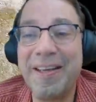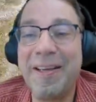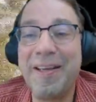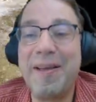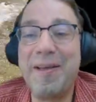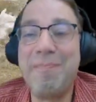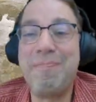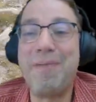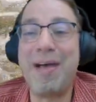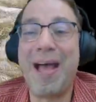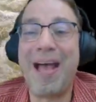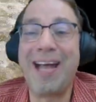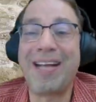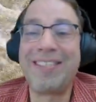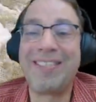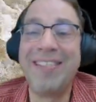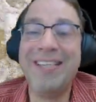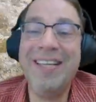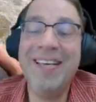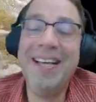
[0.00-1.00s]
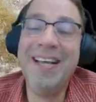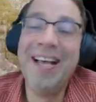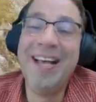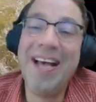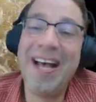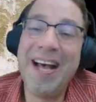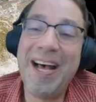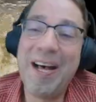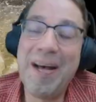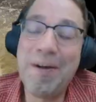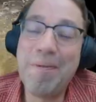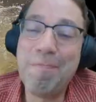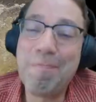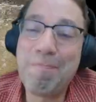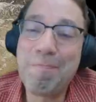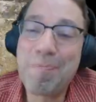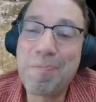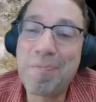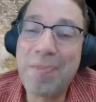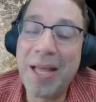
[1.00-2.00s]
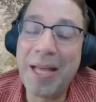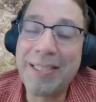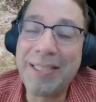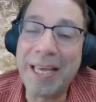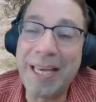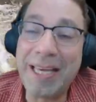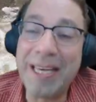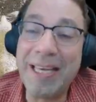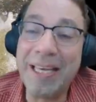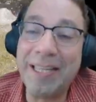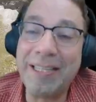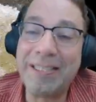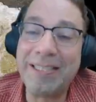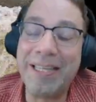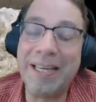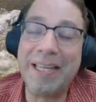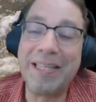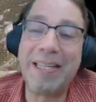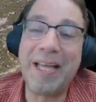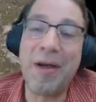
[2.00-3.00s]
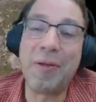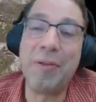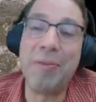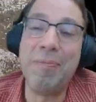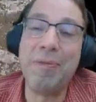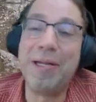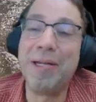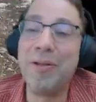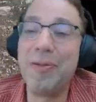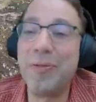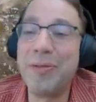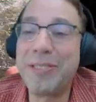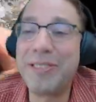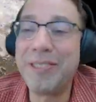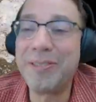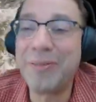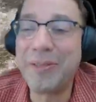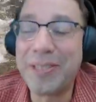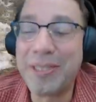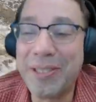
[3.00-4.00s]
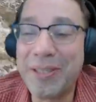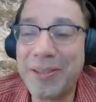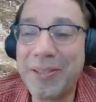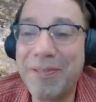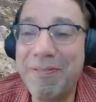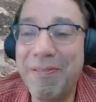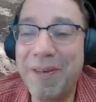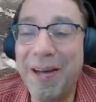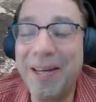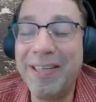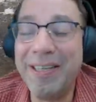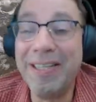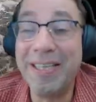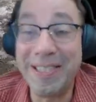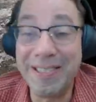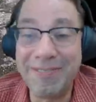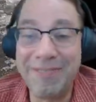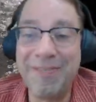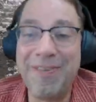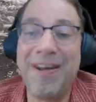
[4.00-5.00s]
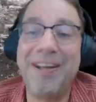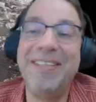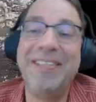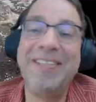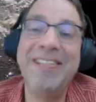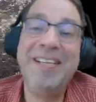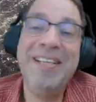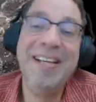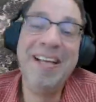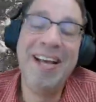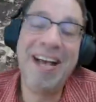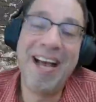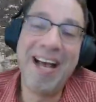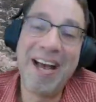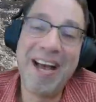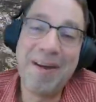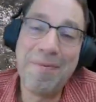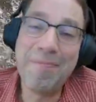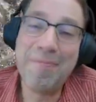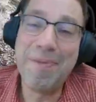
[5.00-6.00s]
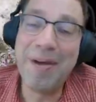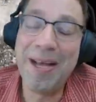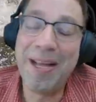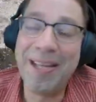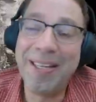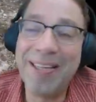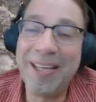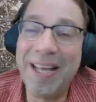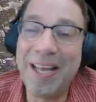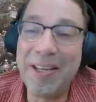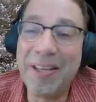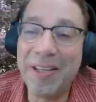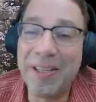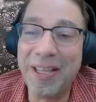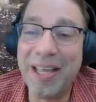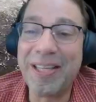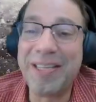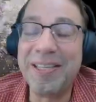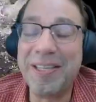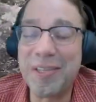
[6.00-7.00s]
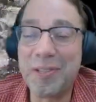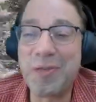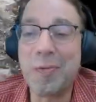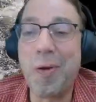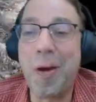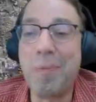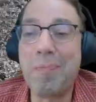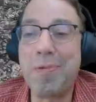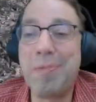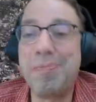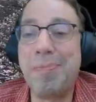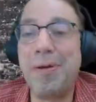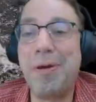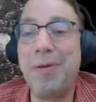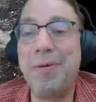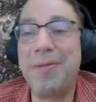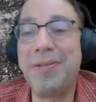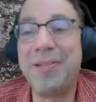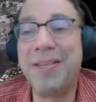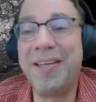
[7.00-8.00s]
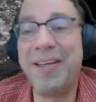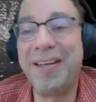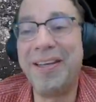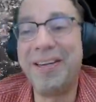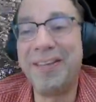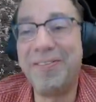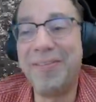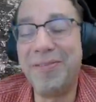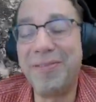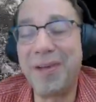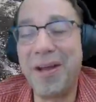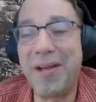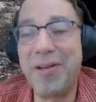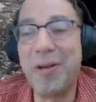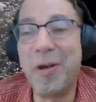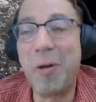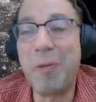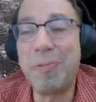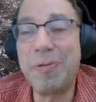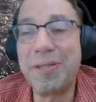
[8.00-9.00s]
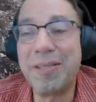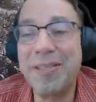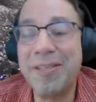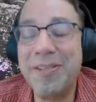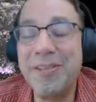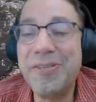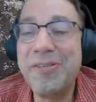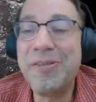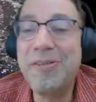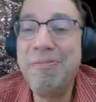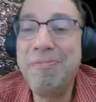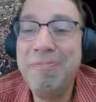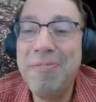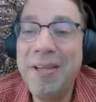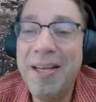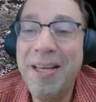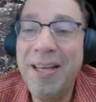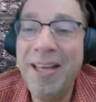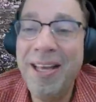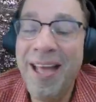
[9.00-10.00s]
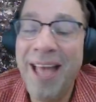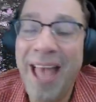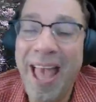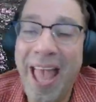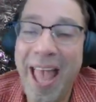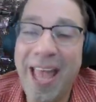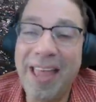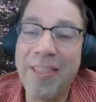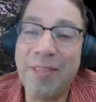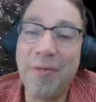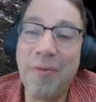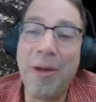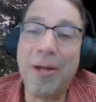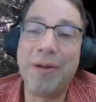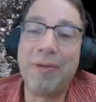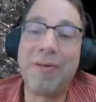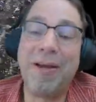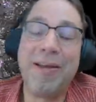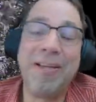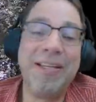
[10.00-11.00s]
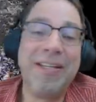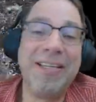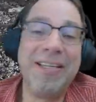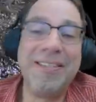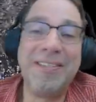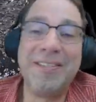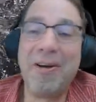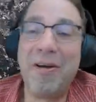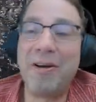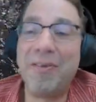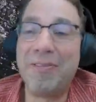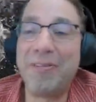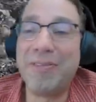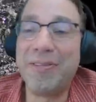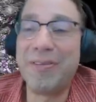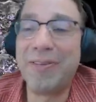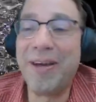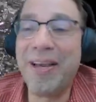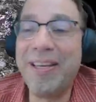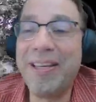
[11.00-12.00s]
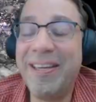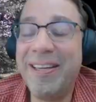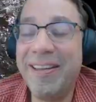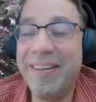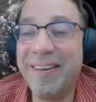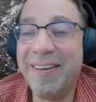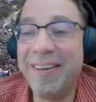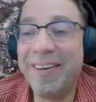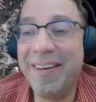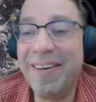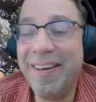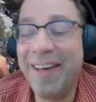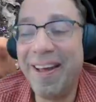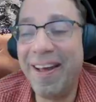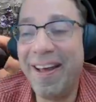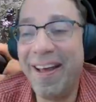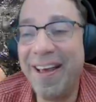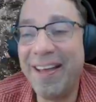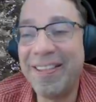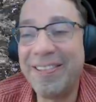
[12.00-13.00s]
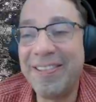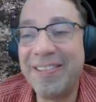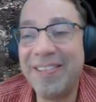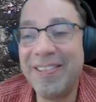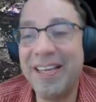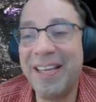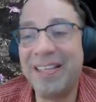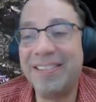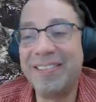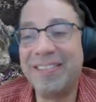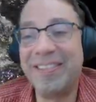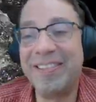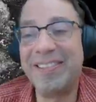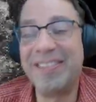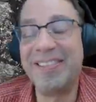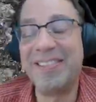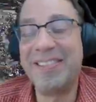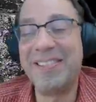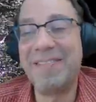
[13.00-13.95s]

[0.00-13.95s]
impact. Taking it down the middle, which looks fun, is fun, but you're likely to swamp your boat if you've got an open canoe. And the way to run it is on river right here, as you can see.